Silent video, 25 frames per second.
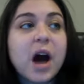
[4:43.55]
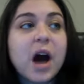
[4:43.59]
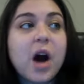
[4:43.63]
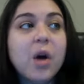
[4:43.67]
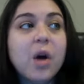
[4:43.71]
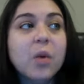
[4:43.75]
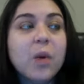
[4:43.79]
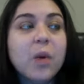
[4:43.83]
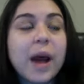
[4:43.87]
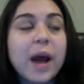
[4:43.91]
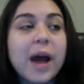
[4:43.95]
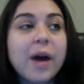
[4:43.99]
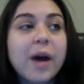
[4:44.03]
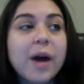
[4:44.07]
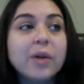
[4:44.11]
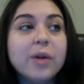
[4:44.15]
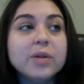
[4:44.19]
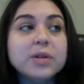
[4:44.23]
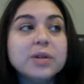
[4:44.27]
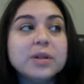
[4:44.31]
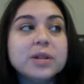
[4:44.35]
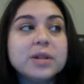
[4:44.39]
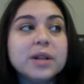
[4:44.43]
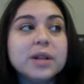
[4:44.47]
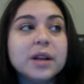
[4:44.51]

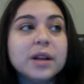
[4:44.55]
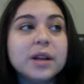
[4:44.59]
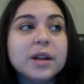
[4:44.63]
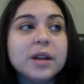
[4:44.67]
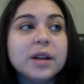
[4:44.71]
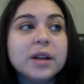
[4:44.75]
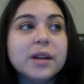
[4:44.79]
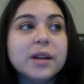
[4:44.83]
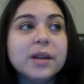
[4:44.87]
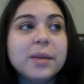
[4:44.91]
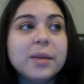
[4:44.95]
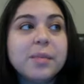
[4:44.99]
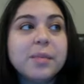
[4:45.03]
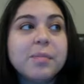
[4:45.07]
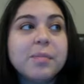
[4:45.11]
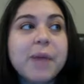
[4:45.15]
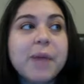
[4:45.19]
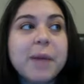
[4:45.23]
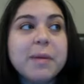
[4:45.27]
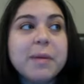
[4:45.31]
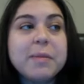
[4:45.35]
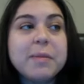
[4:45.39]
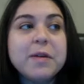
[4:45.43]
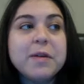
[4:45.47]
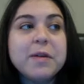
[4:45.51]
around
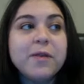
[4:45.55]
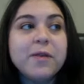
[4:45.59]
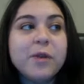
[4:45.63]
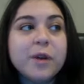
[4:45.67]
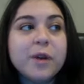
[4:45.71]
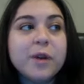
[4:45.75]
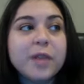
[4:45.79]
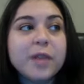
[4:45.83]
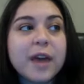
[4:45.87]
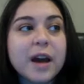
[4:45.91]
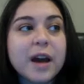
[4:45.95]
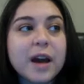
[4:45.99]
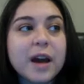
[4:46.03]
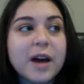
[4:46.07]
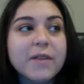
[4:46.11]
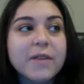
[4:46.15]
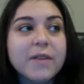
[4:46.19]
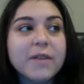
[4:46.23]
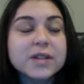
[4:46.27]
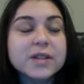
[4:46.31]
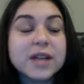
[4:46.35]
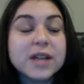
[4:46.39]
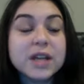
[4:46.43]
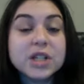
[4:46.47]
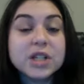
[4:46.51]
maybe before that
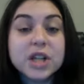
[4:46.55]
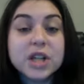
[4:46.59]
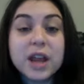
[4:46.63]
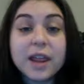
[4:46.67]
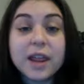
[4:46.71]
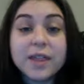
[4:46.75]
conversation.